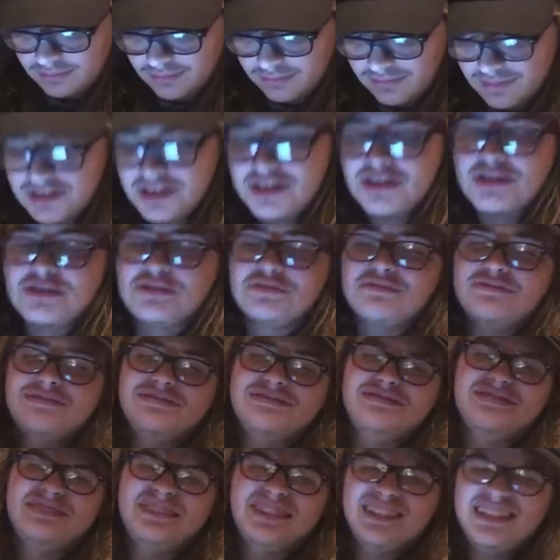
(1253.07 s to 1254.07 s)
Oh,
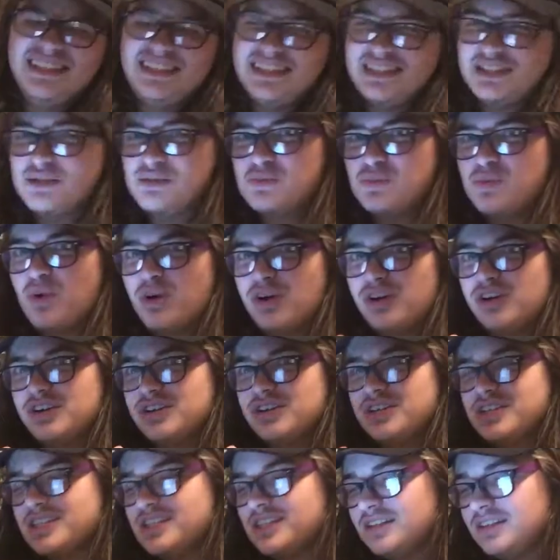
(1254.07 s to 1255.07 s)
it gets
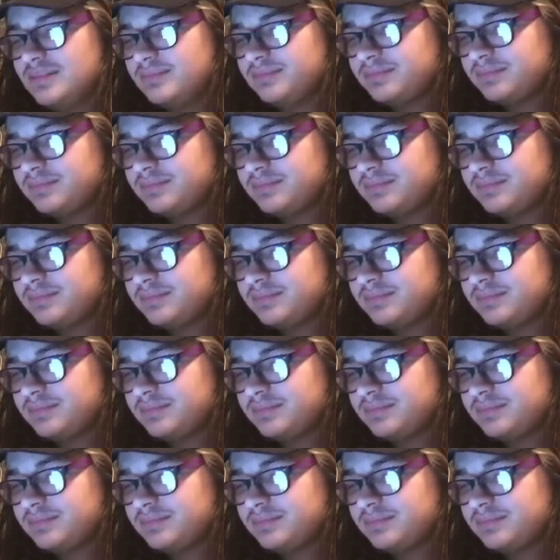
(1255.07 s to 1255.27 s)
worse.